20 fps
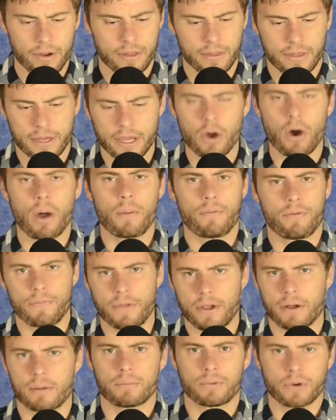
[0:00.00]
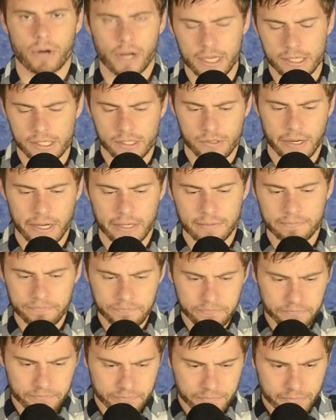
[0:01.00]
And they go up from there in price, right?
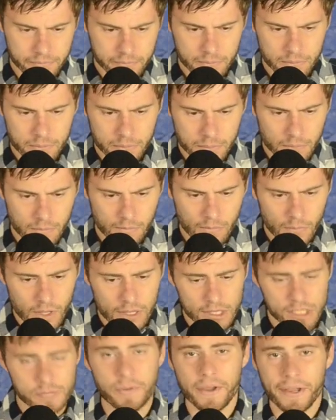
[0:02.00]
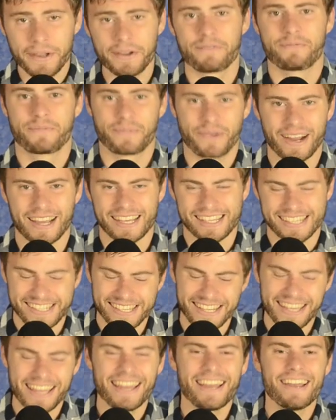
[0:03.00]
And speaking of
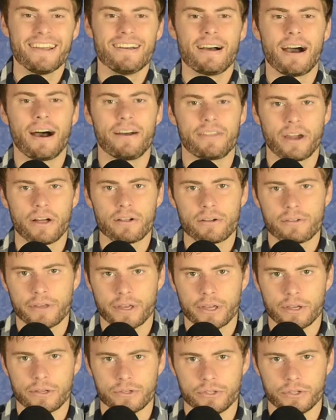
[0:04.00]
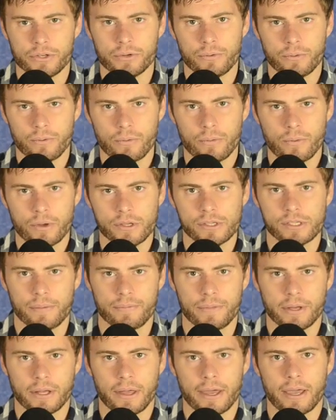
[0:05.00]
price, the other thing you can do with
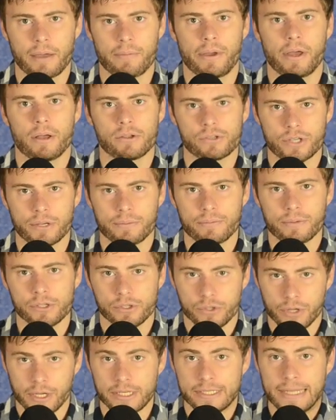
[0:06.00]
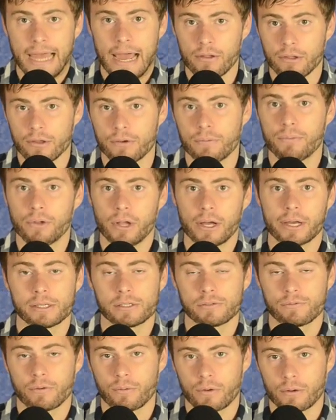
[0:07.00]
something like a MailChimp is you can download
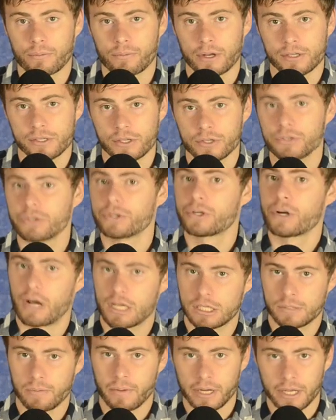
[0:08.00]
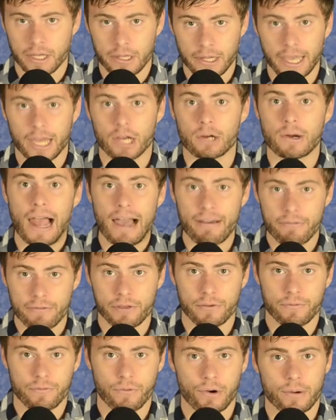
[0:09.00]
plugins for WordPress that do cost money, like
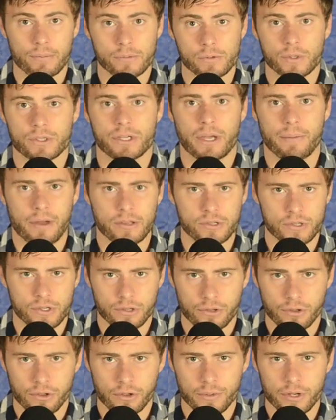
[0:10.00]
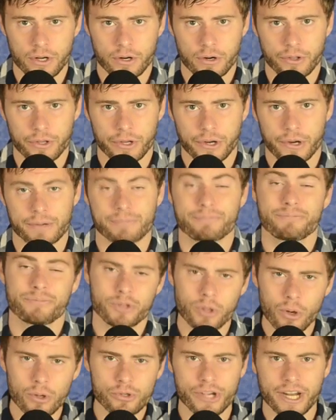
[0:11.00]
Gravity Forms, which I mentioned a little bit earlier and
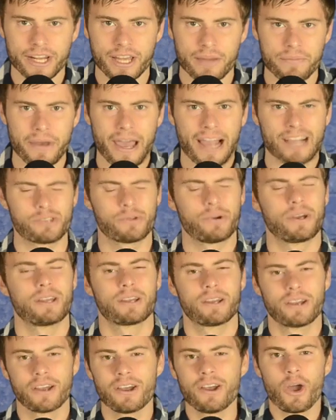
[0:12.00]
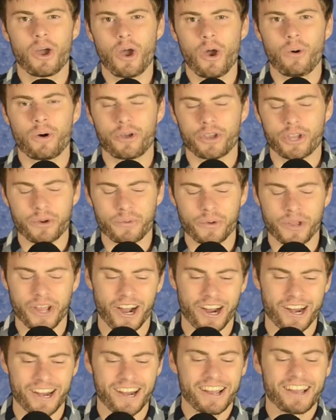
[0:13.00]
told you how to get back to it. Well, here we
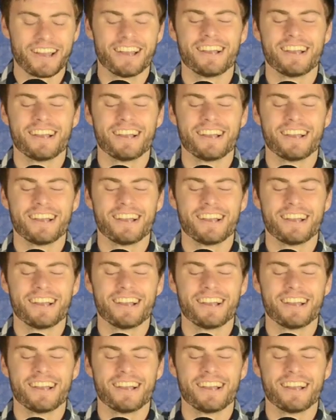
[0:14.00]
are.